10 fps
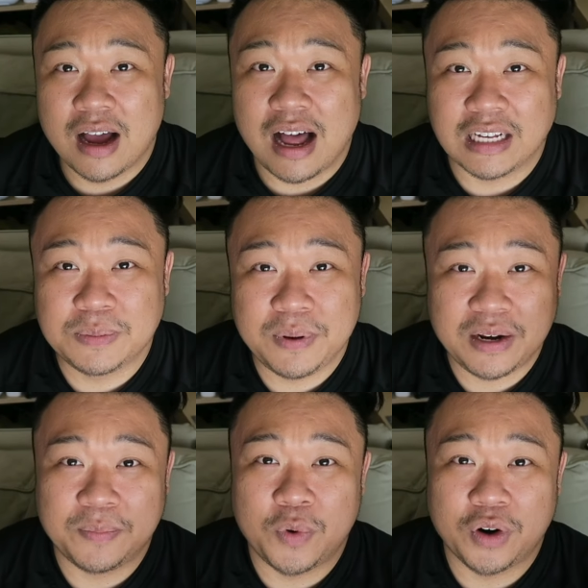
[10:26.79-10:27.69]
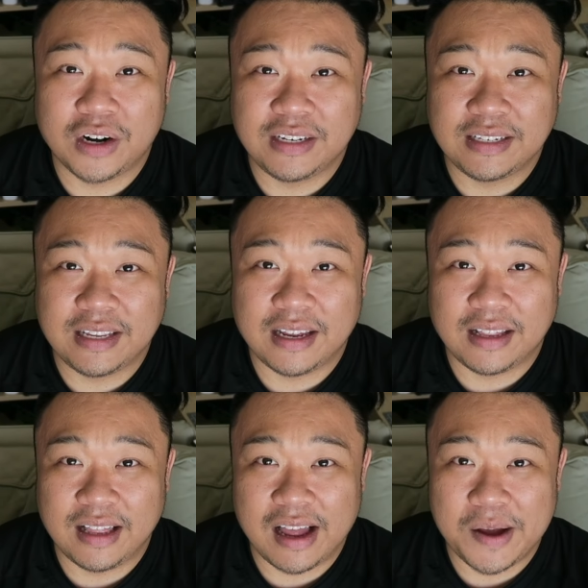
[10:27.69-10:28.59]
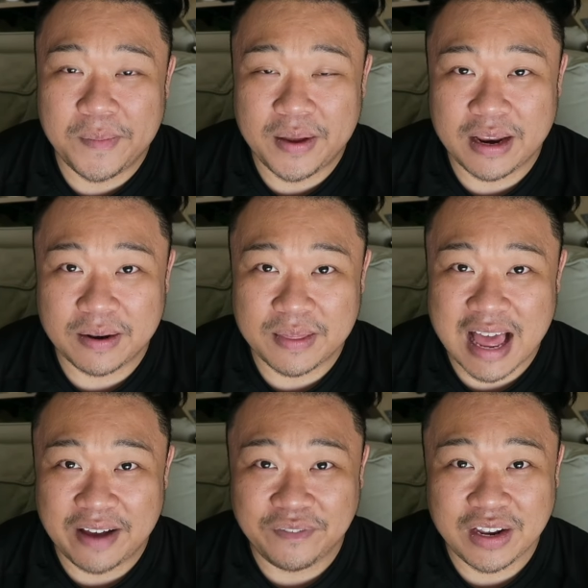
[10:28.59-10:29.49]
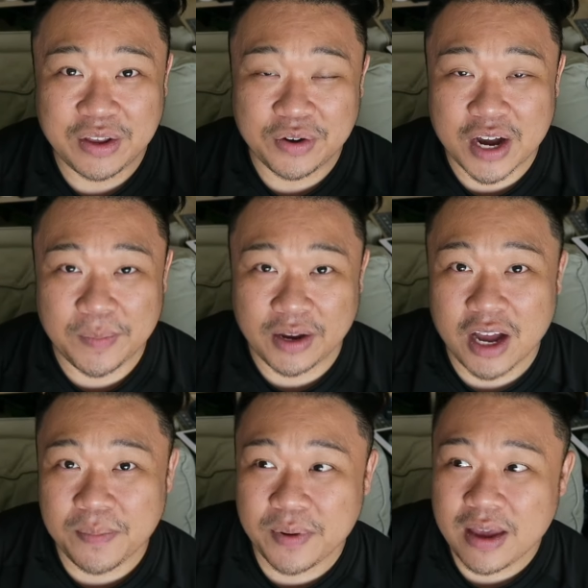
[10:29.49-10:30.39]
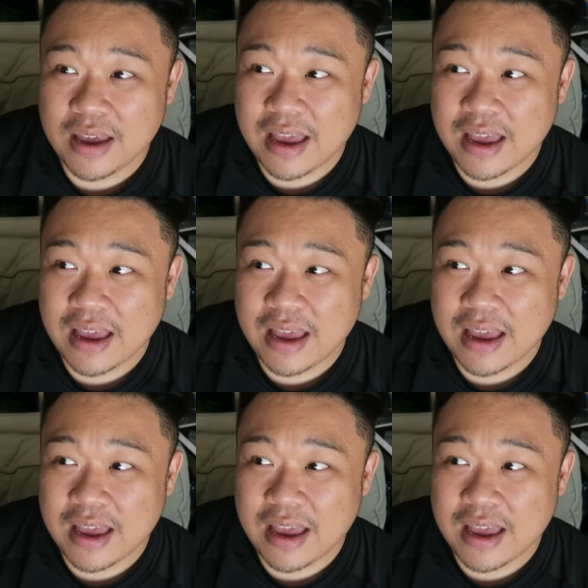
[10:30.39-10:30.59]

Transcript: I'll explain in more detail um, in that video coming up